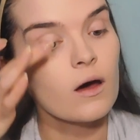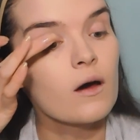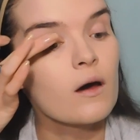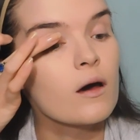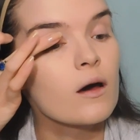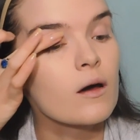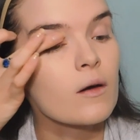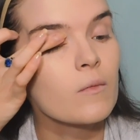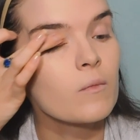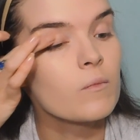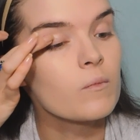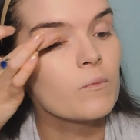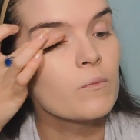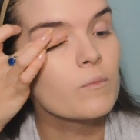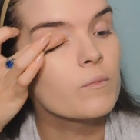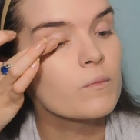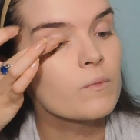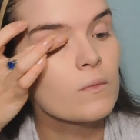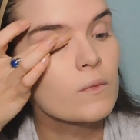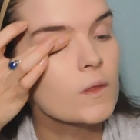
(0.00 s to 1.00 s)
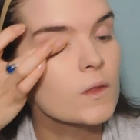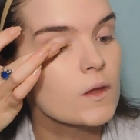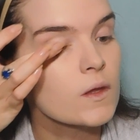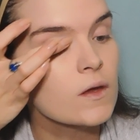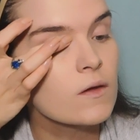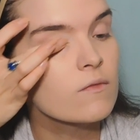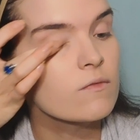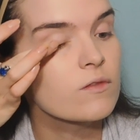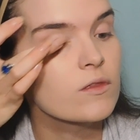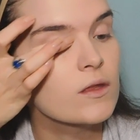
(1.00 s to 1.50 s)
to
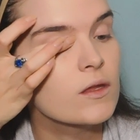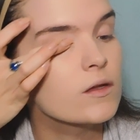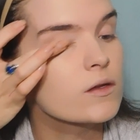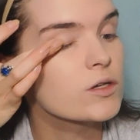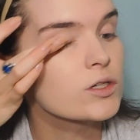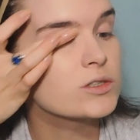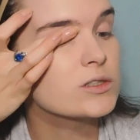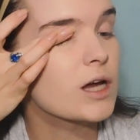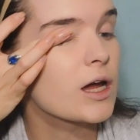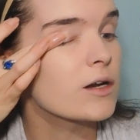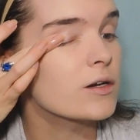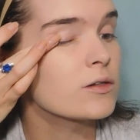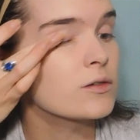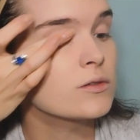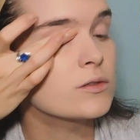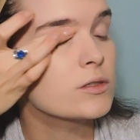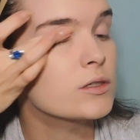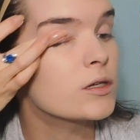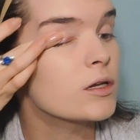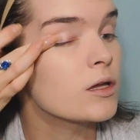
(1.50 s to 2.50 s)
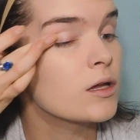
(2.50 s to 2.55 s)
give the shadows.